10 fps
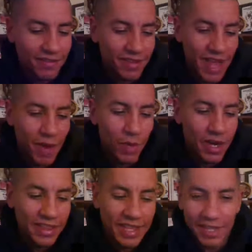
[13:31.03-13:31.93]
I
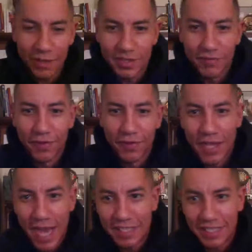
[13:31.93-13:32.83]
wouldn't think it was
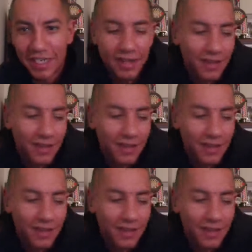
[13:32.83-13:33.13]
Vladache.